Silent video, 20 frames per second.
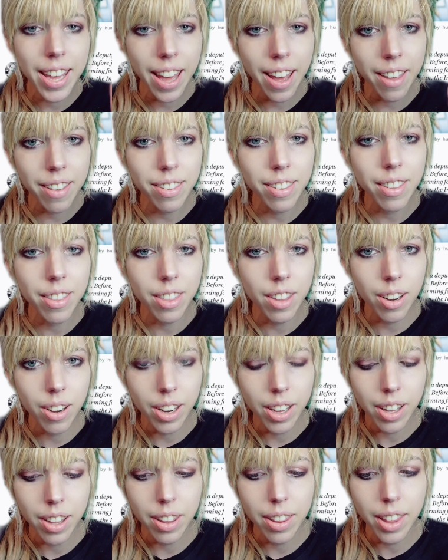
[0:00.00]
Yes,
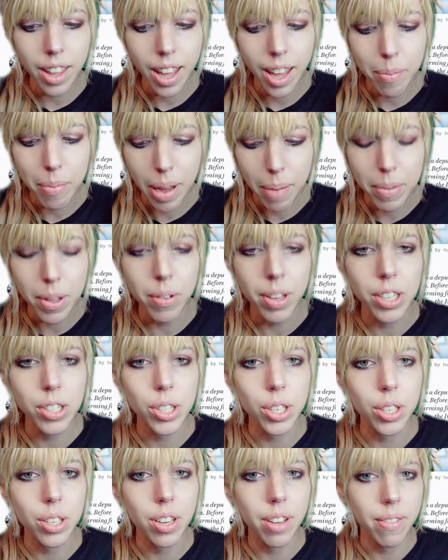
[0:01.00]
there is a
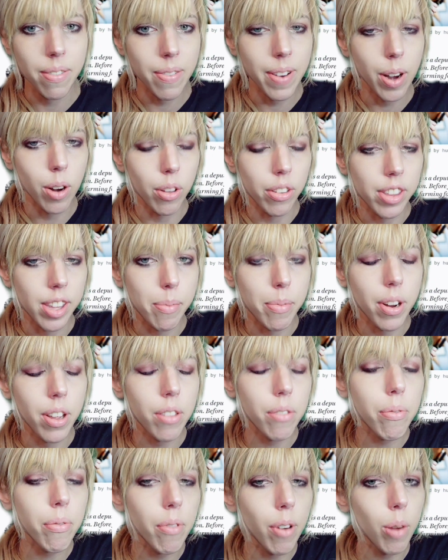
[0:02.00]
population of feral
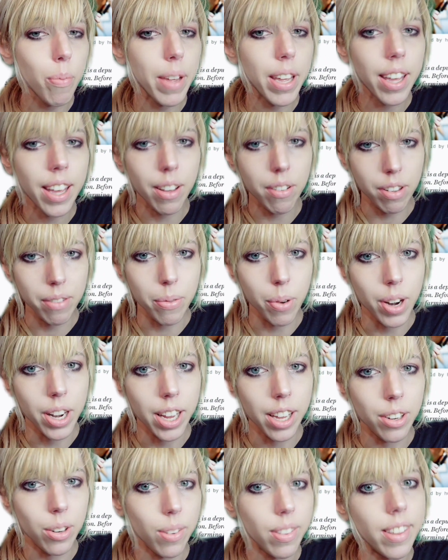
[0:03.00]
zebras roaming
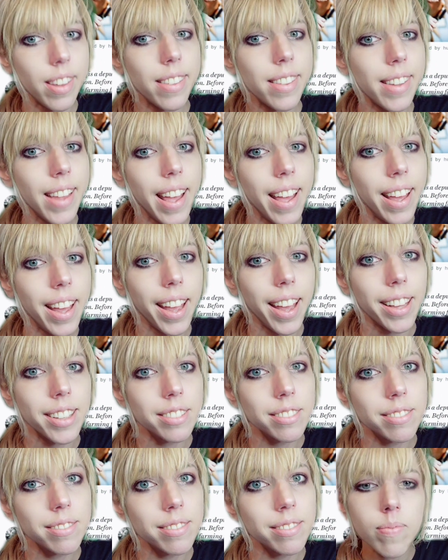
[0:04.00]
California to this day.